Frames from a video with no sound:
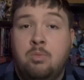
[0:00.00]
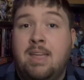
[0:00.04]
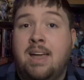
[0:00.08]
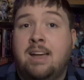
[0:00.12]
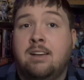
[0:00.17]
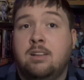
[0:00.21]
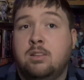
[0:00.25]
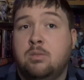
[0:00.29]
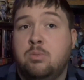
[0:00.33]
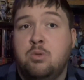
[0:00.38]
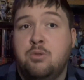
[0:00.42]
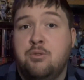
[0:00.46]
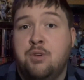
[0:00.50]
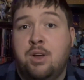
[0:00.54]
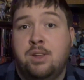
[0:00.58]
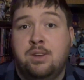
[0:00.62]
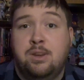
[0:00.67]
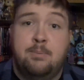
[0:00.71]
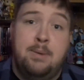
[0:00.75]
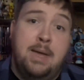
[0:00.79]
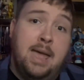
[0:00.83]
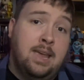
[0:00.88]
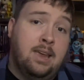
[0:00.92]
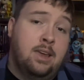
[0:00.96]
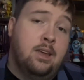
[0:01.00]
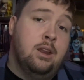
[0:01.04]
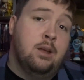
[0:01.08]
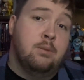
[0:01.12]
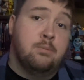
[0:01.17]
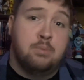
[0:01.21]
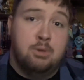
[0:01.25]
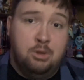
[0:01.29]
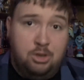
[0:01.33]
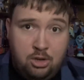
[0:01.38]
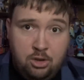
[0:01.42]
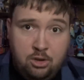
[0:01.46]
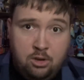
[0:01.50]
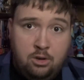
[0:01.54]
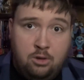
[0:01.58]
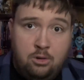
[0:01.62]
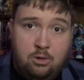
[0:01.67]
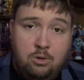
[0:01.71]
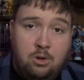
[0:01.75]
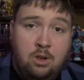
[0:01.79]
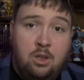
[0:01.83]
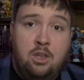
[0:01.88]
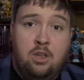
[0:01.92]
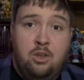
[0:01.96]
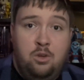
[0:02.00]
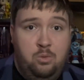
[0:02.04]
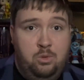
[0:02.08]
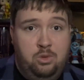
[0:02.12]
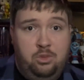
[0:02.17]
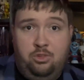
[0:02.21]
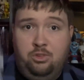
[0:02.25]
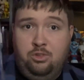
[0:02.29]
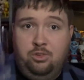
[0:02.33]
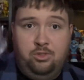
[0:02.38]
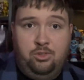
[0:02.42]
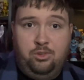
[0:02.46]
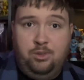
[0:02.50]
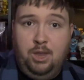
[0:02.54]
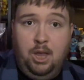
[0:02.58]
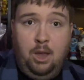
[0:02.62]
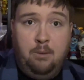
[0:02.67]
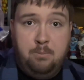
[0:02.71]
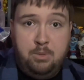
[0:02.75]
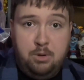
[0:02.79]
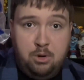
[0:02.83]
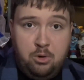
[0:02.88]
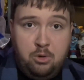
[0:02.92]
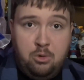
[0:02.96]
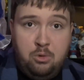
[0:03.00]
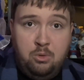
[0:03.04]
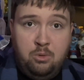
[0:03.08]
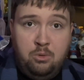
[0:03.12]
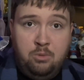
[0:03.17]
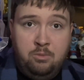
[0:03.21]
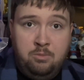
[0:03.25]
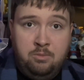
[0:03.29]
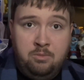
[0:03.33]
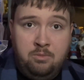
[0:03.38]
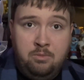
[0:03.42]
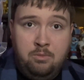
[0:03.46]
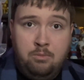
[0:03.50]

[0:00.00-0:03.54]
Now let's move on to baggie number 2, which is Abu.